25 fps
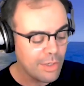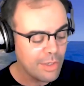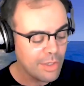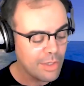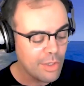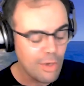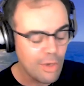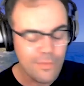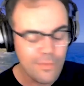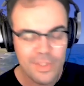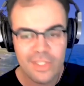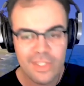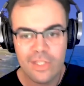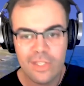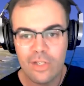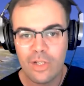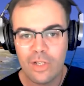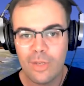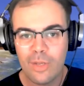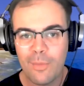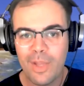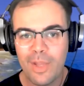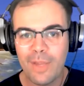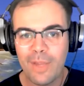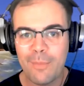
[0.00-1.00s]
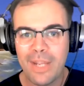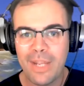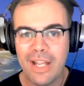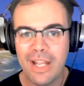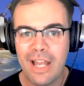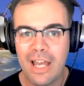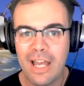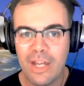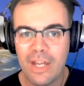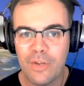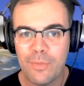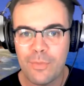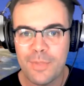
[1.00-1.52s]
obviously, you're not going to be able to make
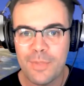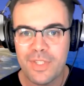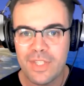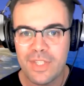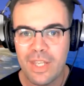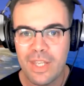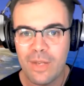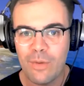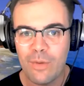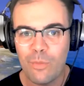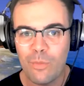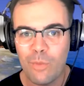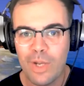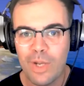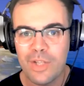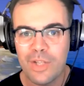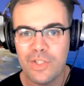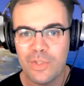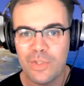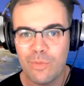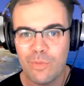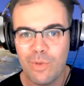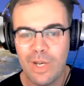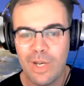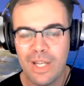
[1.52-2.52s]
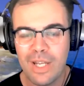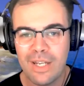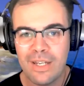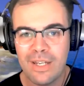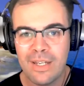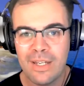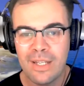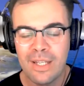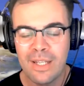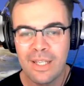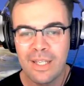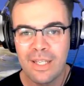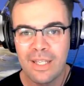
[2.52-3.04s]
100% one-to-one
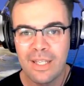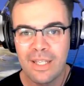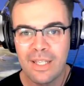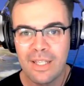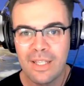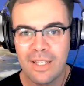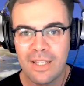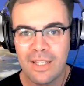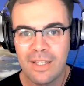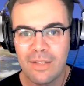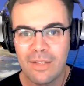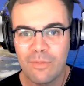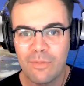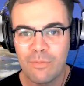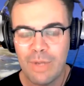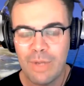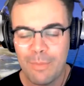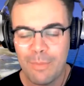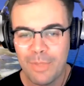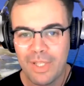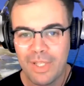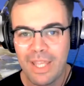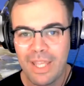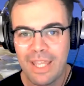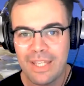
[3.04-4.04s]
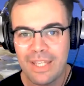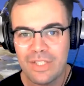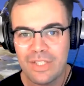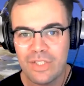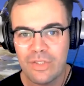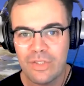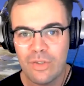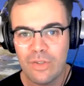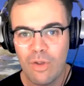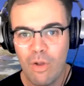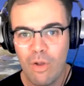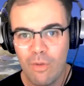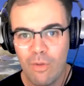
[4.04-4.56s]

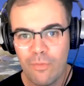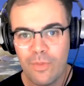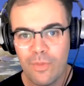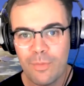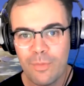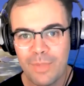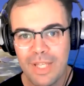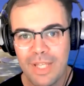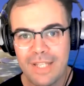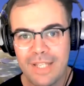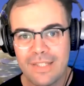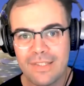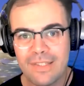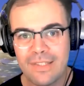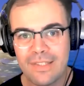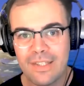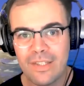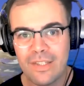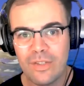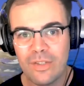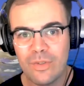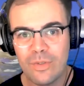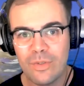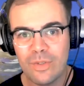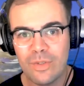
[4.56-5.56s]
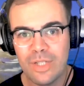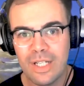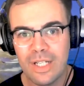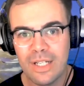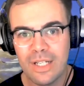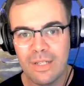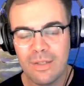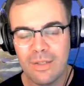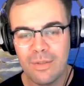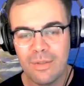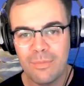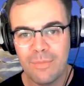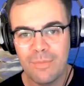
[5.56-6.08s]
replication of the places that you
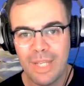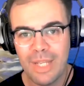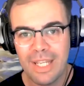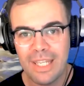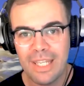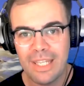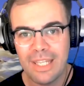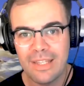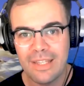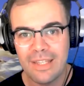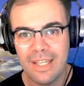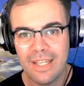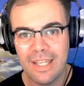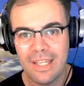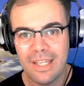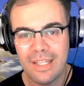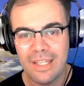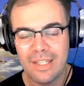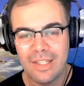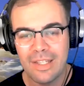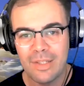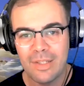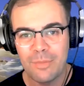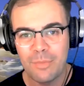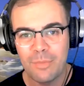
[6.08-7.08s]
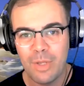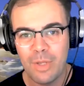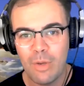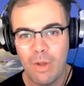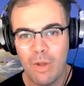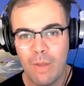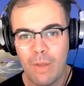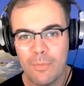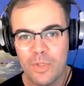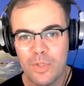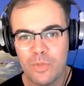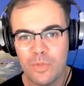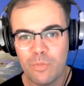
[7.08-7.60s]
are making in there. But
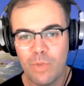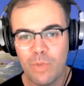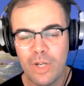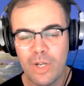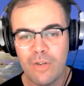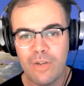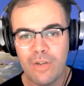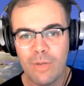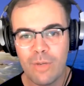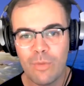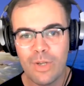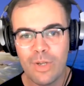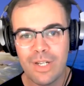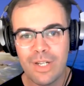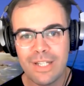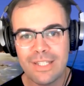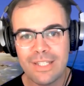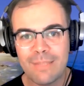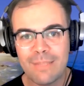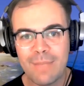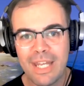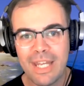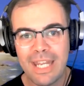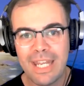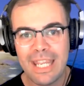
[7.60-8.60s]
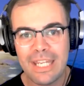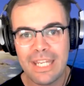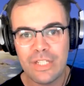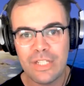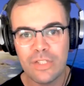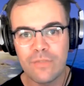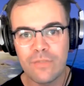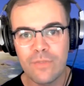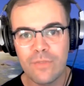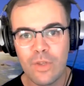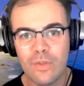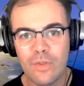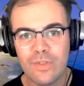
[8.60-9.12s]
I'm just wondering what it is about each
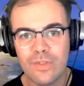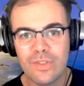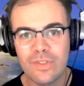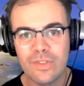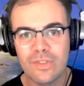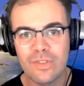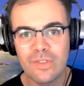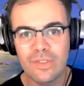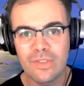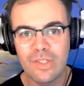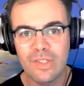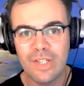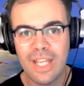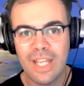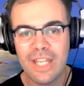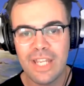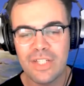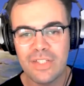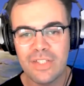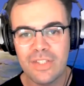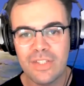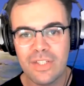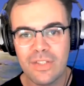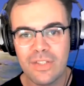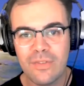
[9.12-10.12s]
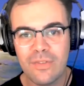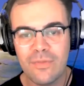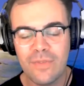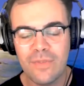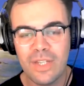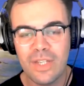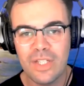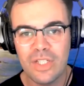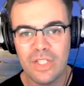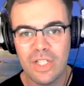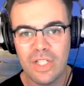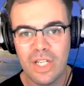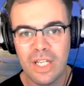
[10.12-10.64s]
of those locations that you
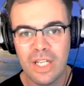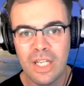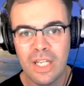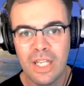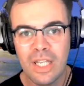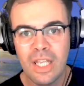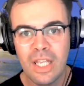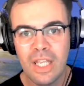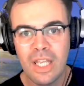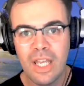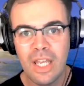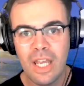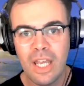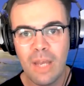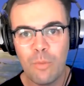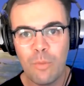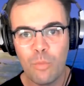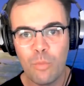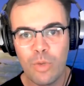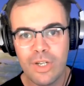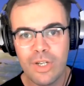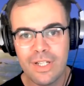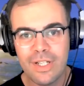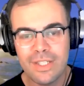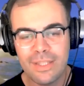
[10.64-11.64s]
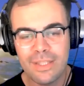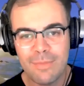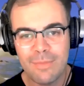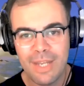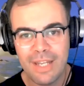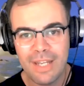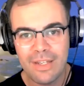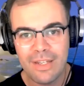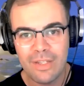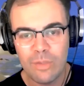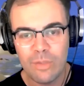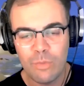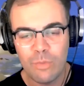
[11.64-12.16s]
feature, what it is about
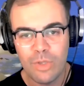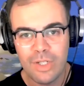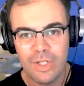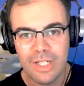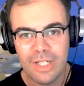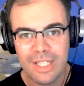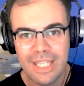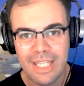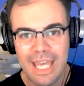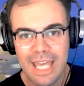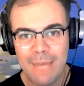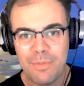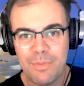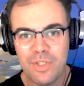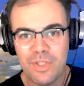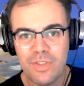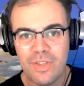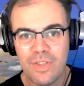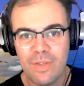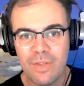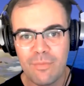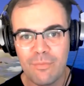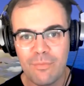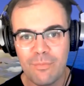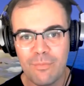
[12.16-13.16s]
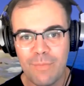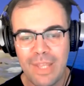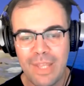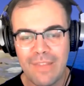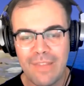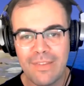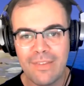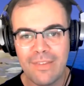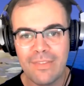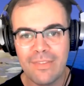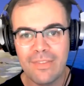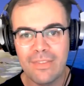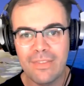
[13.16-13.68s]
you wanted to capture that meant
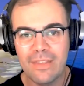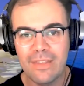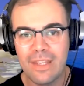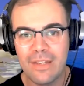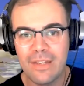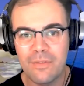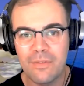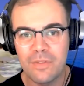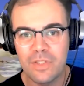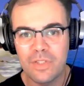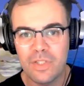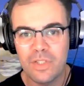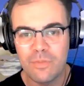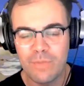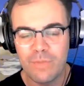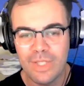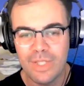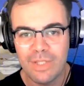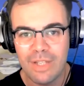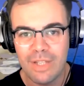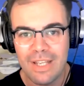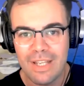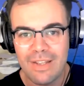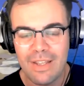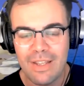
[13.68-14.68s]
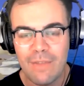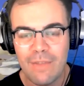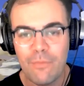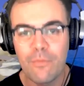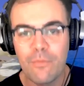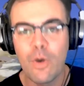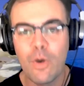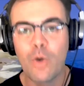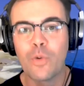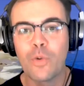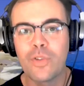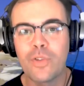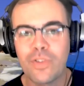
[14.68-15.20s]
that it just really
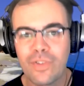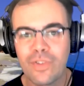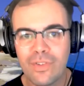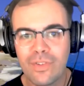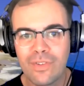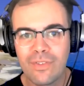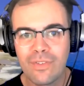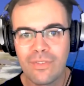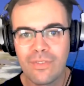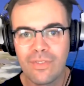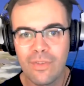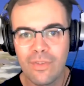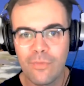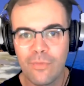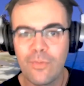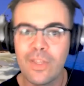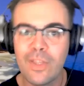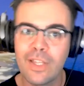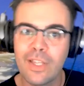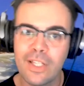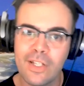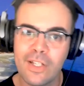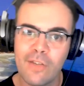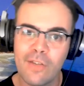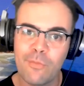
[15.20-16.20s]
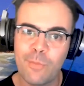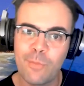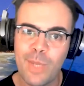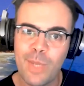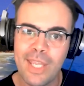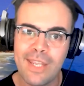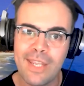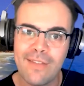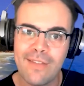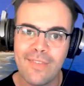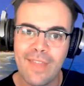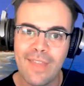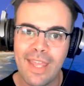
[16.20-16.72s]
evoked the feeling of
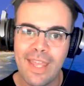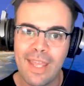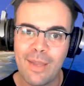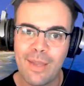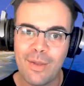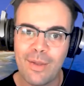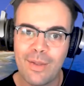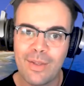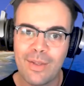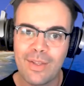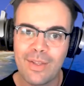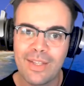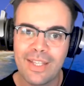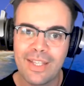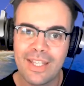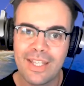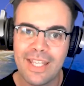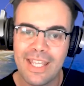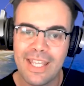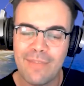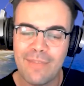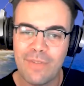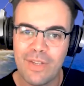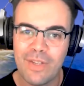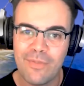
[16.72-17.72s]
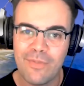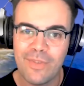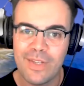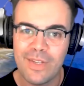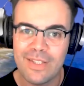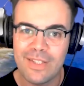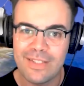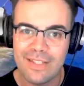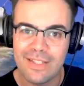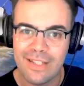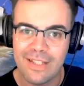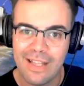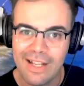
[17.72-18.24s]
being there, even if it
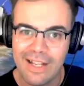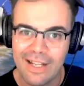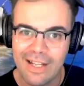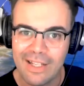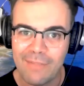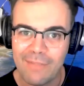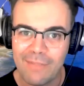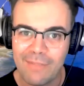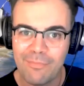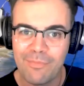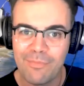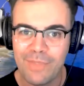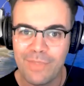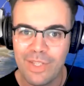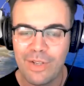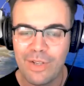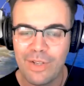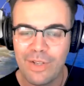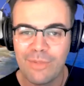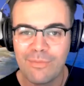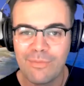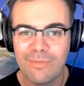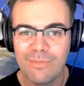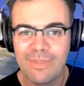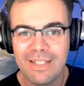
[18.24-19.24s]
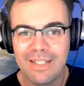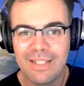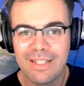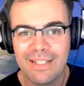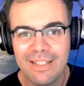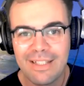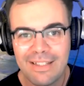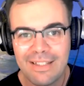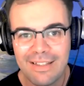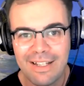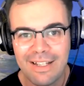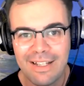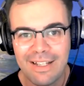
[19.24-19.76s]
isn't like a, like
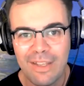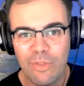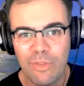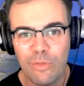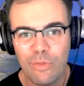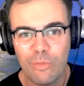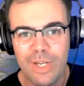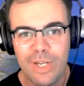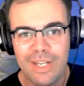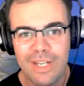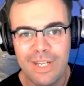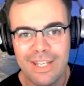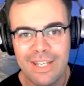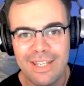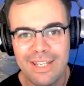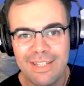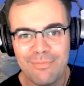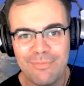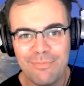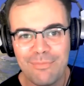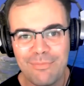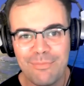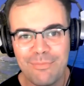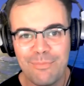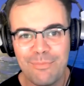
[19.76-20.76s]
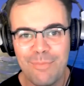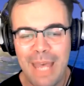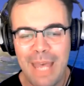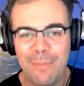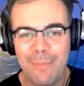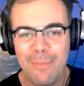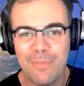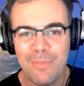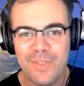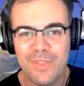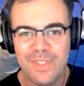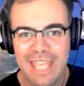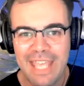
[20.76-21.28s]
a 3D map
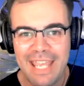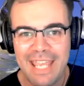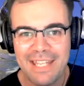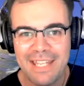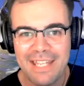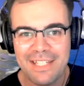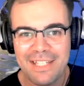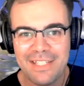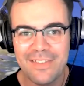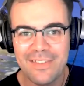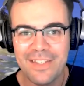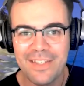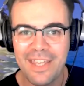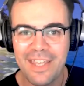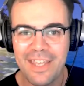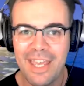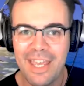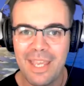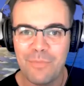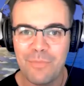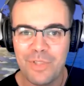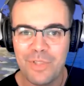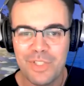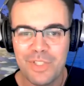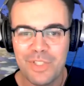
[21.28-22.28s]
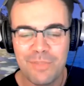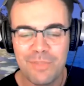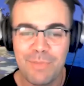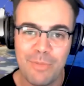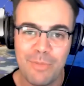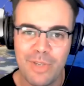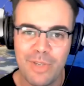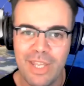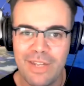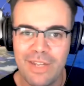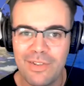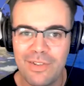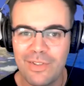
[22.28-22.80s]
scanned into the game, which
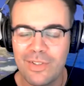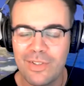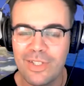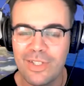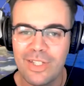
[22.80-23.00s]
people can do.